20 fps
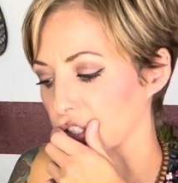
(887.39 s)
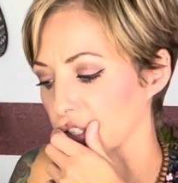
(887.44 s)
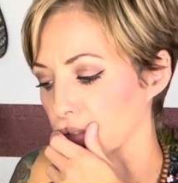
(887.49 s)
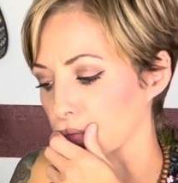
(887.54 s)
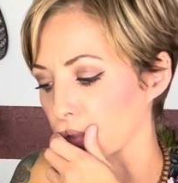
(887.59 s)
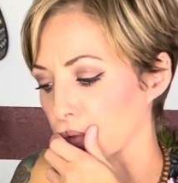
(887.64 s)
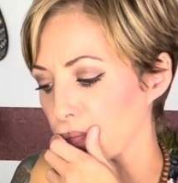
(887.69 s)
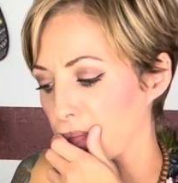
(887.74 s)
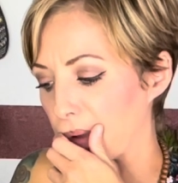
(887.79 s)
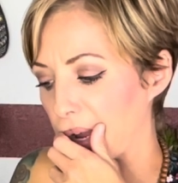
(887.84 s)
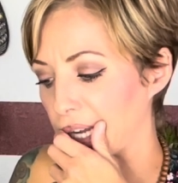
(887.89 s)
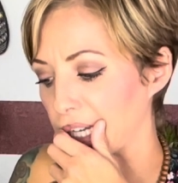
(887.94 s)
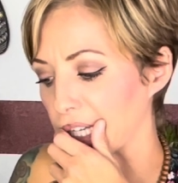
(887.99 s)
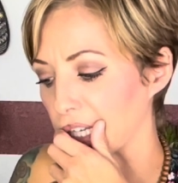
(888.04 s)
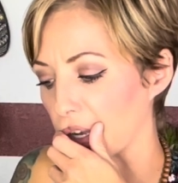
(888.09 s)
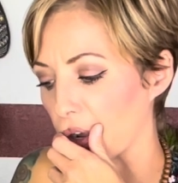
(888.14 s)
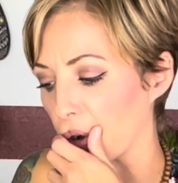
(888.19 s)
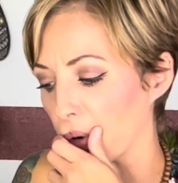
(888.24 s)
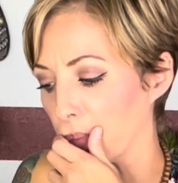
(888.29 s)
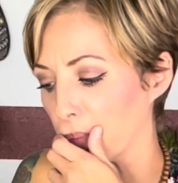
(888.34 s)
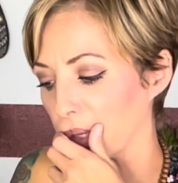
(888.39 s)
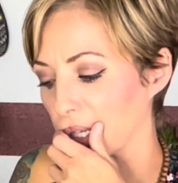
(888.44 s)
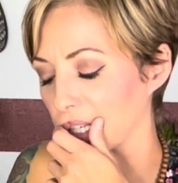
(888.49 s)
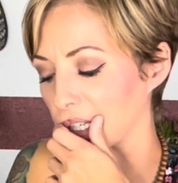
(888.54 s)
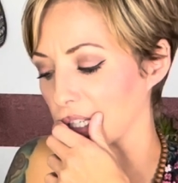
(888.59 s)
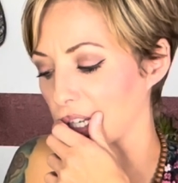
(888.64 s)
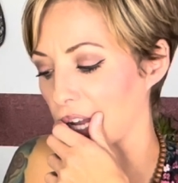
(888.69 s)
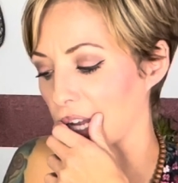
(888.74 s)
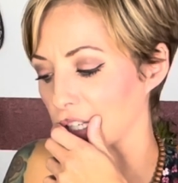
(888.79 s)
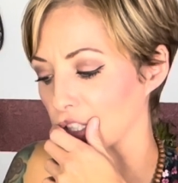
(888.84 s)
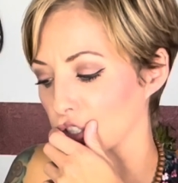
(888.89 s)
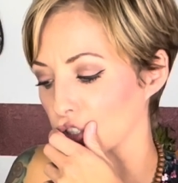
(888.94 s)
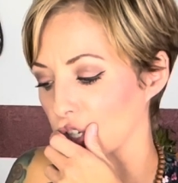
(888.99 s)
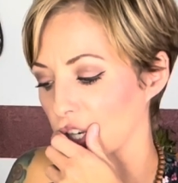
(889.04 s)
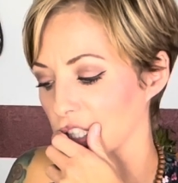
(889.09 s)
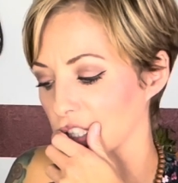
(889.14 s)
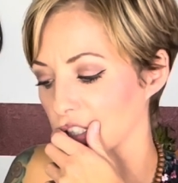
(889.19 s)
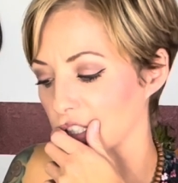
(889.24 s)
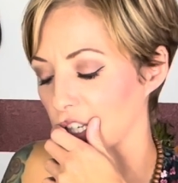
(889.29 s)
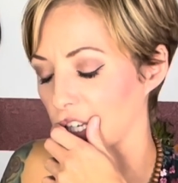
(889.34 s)
and remaining open and
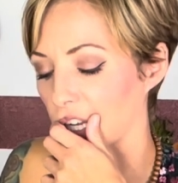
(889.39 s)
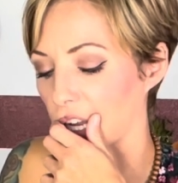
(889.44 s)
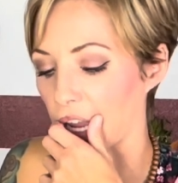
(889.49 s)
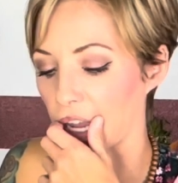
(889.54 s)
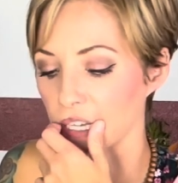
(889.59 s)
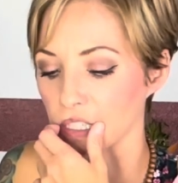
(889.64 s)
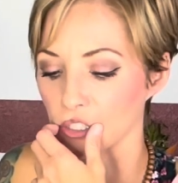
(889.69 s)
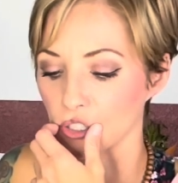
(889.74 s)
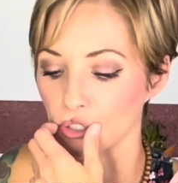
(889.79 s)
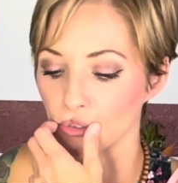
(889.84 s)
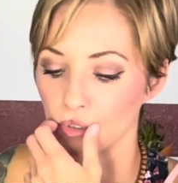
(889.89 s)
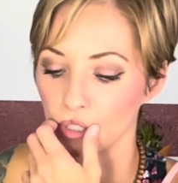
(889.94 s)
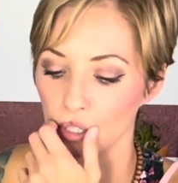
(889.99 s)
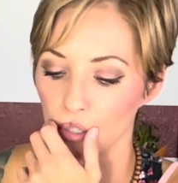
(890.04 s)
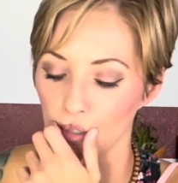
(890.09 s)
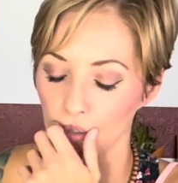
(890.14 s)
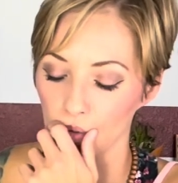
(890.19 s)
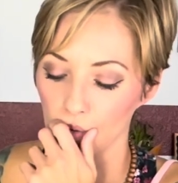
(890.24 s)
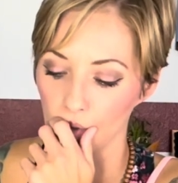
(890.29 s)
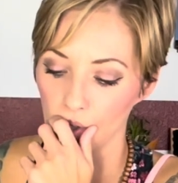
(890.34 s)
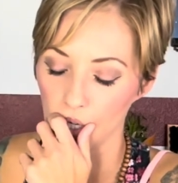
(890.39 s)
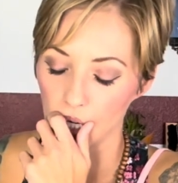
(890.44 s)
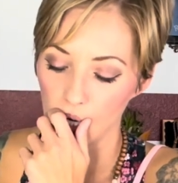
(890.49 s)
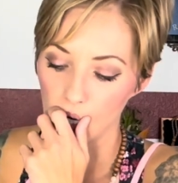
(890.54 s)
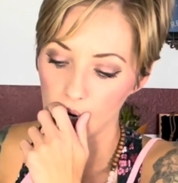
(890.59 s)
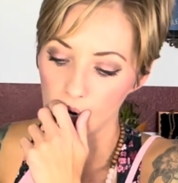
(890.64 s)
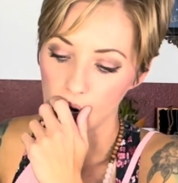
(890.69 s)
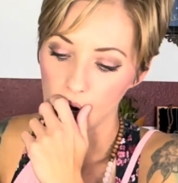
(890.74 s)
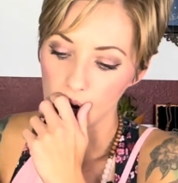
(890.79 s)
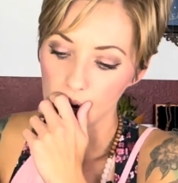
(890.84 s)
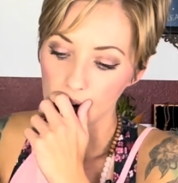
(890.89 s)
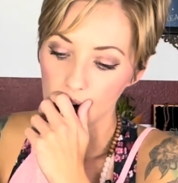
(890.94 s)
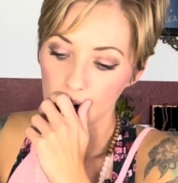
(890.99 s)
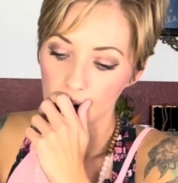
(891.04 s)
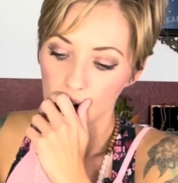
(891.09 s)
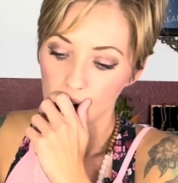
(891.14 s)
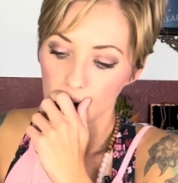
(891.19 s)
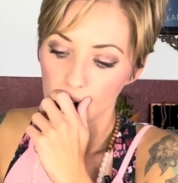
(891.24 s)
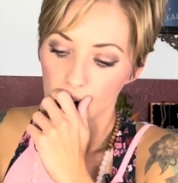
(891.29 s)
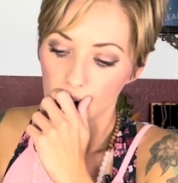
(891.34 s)
trusting as you do.
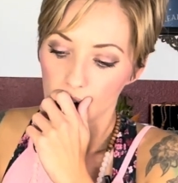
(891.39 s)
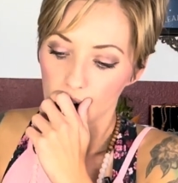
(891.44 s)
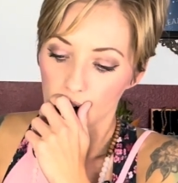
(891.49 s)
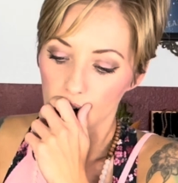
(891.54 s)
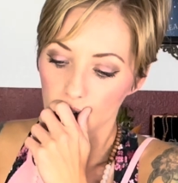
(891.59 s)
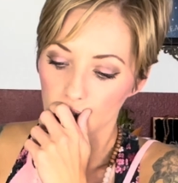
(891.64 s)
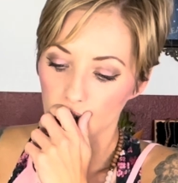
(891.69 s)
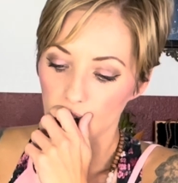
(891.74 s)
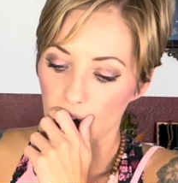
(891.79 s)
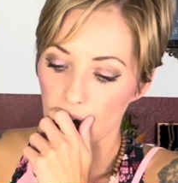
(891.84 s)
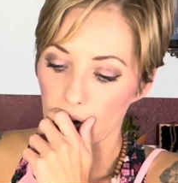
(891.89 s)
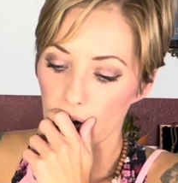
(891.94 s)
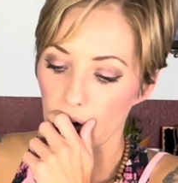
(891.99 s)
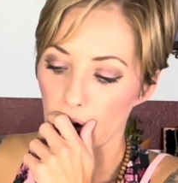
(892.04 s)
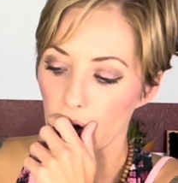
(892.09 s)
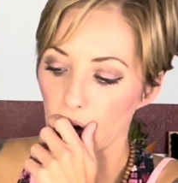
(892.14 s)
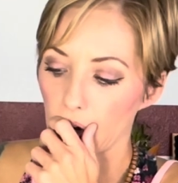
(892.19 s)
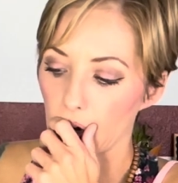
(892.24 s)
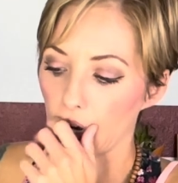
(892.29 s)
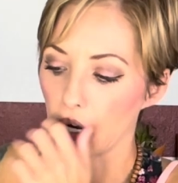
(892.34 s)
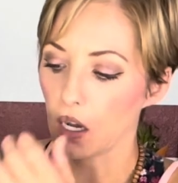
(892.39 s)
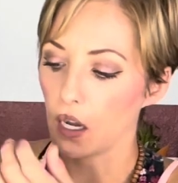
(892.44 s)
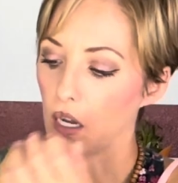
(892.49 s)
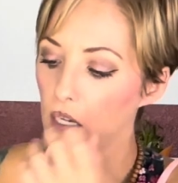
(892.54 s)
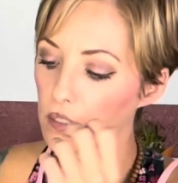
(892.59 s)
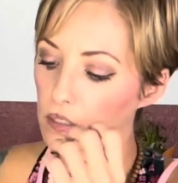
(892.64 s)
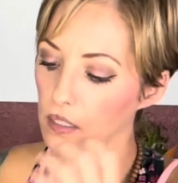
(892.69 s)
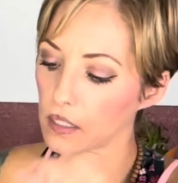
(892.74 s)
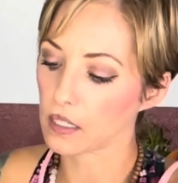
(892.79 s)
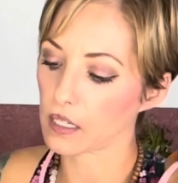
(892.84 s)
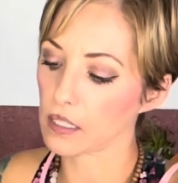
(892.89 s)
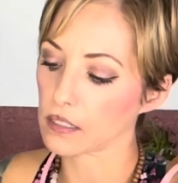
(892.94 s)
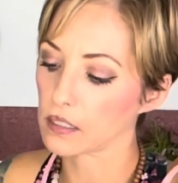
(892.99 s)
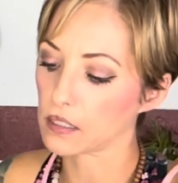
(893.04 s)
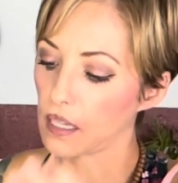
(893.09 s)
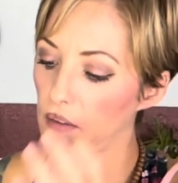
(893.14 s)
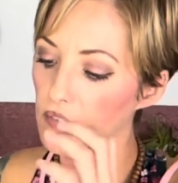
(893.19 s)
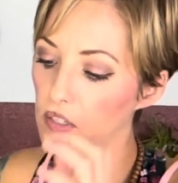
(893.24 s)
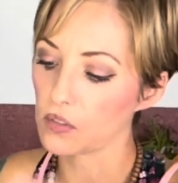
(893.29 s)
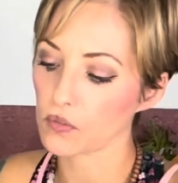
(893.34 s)
Yeah, because
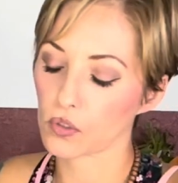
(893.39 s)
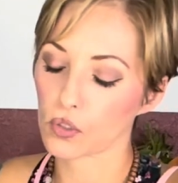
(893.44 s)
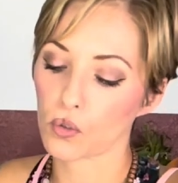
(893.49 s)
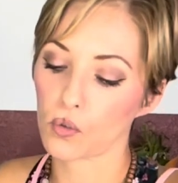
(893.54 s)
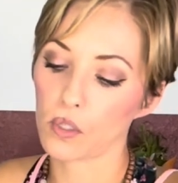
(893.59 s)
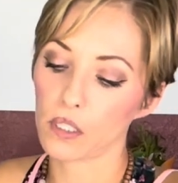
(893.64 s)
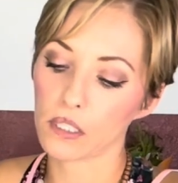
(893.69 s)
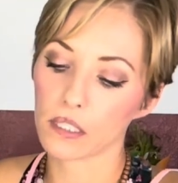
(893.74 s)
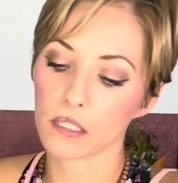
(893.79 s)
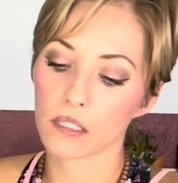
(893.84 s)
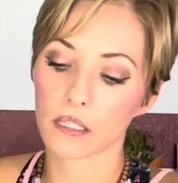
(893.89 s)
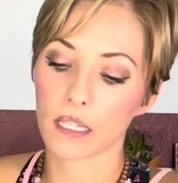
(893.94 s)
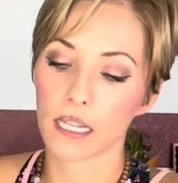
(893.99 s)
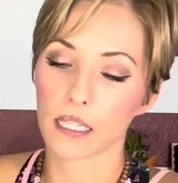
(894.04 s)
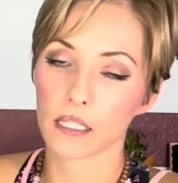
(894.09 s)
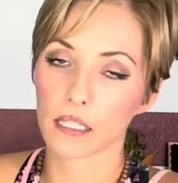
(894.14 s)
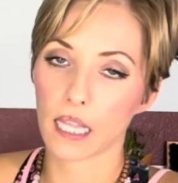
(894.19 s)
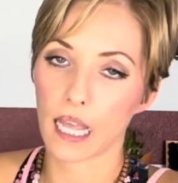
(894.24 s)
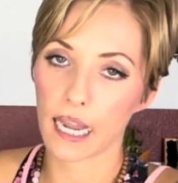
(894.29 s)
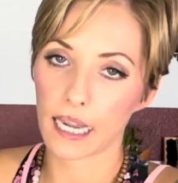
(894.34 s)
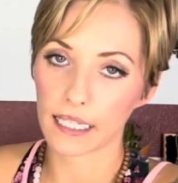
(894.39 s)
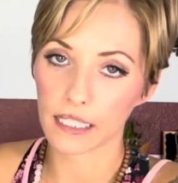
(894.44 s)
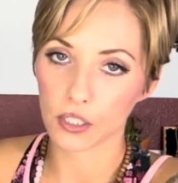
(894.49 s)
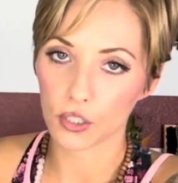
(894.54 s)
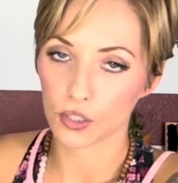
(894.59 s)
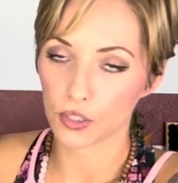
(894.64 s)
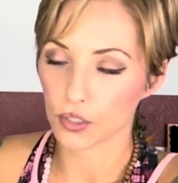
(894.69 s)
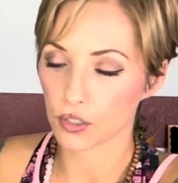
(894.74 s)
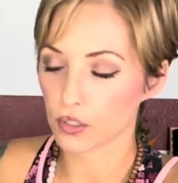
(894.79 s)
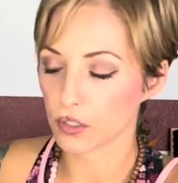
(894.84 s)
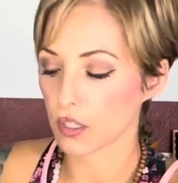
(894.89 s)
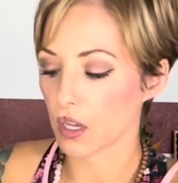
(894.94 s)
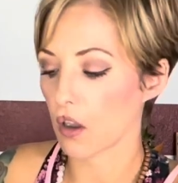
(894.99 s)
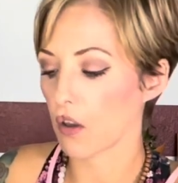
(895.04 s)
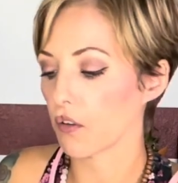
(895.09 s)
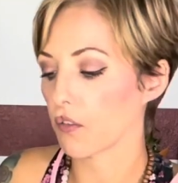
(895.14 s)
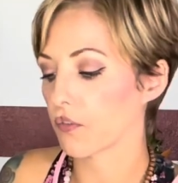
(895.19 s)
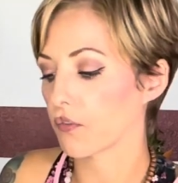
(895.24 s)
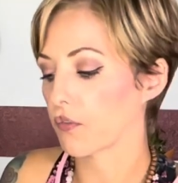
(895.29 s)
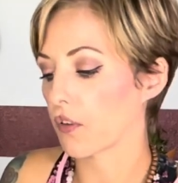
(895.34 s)
Seven of Swords is like lying to
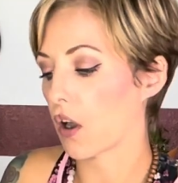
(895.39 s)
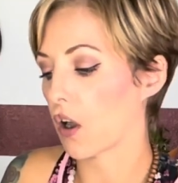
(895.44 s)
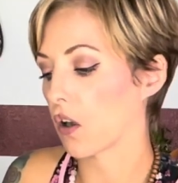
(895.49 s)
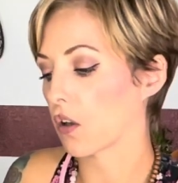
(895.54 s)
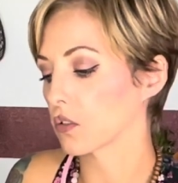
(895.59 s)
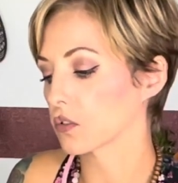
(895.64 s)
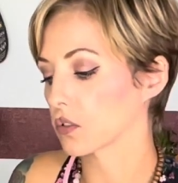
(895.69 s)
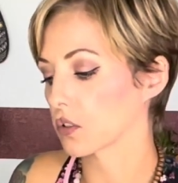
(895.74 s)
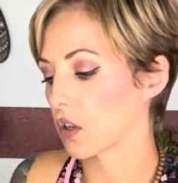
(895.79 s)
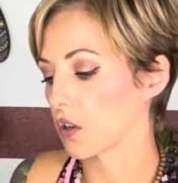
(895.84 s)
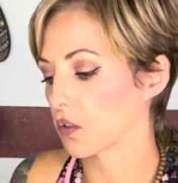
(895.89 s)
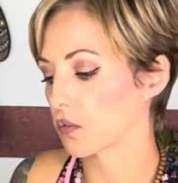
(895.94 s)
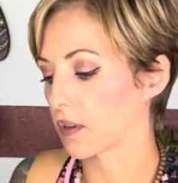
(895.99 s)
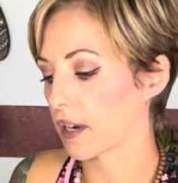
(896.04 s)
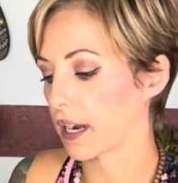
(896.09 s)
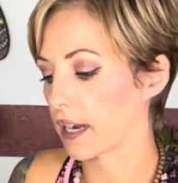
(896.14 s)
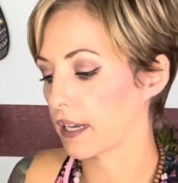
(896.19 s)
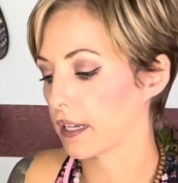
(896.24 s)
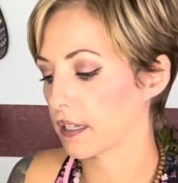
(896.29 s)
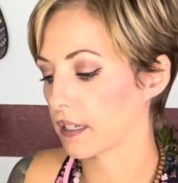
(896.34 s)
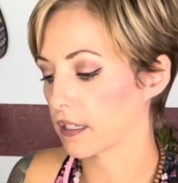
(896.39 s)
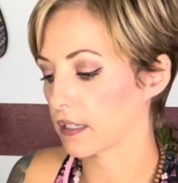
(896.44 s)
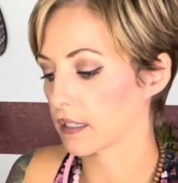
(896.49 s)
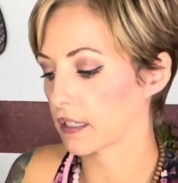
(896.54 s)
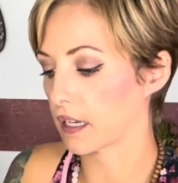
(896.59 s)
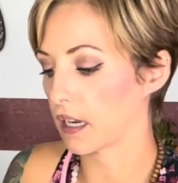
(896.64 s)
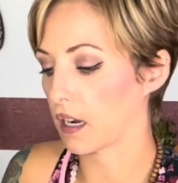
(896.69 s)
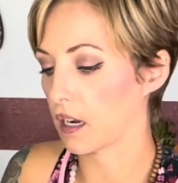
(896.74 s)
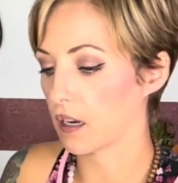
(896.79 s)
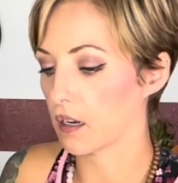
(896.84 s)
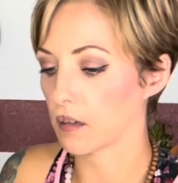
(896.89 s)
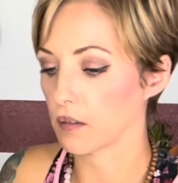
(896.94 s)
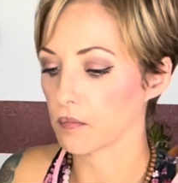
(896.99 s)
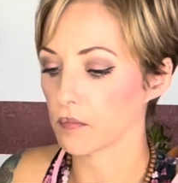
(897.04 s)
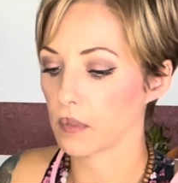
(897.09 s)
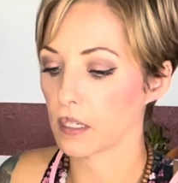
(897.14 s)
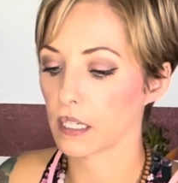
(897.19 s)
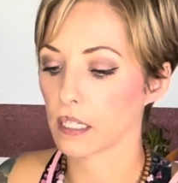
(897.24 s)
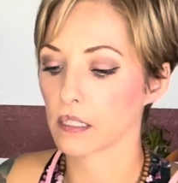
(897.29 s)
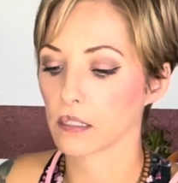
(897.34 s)
yourself also, right?
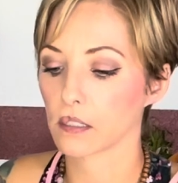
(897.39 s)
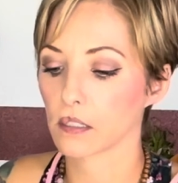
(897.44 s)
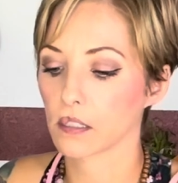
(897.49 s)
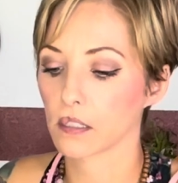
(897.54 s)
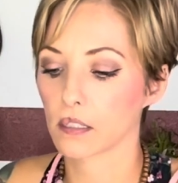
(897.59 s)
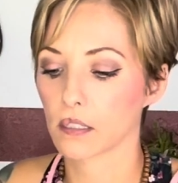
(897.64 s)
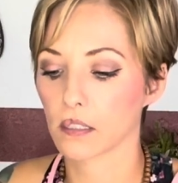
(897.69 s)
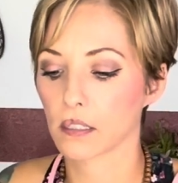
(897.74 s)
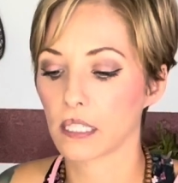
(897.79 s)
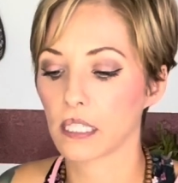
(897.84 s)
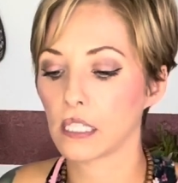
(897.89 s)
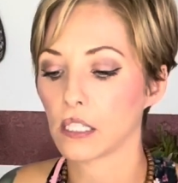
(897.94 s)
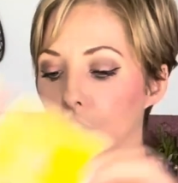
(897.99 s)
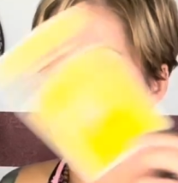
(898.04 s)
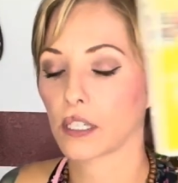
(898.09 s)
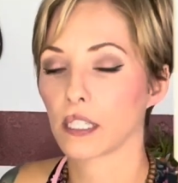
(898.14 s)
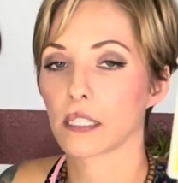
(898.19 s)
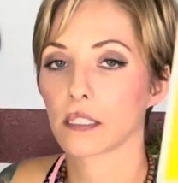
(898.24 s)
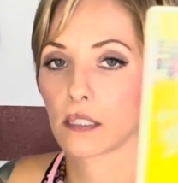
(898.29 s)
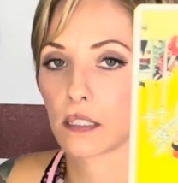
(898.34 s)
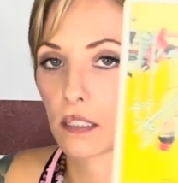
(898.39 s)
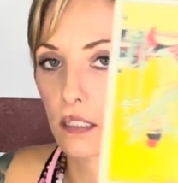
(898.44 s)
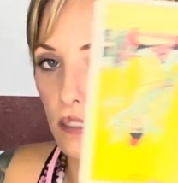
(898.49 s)
It's secrets, it's